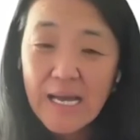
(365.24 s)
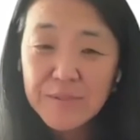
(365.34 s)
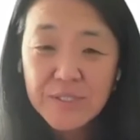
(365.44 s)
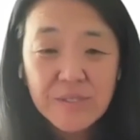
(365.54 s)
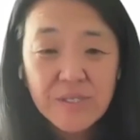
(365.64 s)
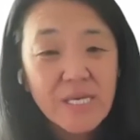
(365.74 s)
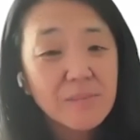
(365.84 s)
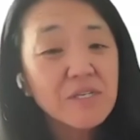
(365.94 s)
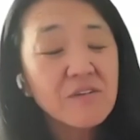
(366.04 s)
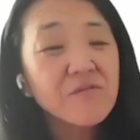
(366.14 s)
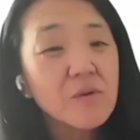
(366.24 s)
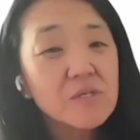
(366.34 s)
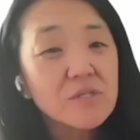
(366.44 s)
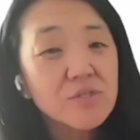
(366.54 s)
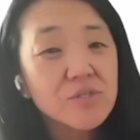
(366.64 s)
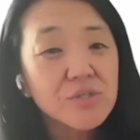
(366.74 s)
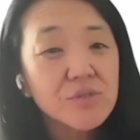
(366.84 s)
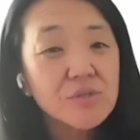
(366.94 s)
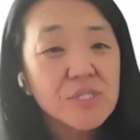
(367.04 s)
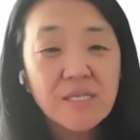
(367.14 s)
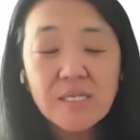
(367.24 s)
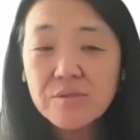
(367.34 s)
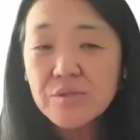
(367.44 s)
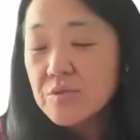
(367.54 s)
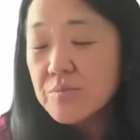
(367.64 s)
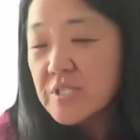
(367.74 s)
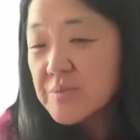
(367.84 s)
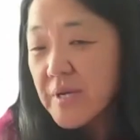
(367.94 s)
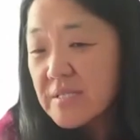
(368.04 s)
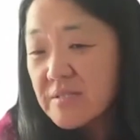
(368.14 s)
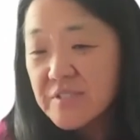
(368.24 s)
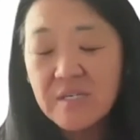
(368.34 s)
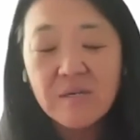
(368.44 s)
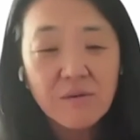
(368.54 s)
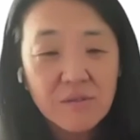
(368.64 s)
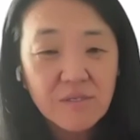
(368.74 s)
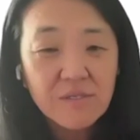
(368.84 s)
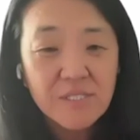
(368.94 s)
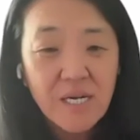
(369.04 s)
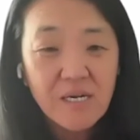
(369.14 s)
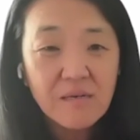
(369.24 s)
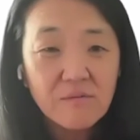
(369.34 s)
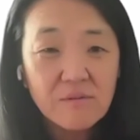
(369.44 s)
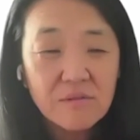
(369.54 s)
Absolutely. I'm looking forward to telling new prospective shareholders our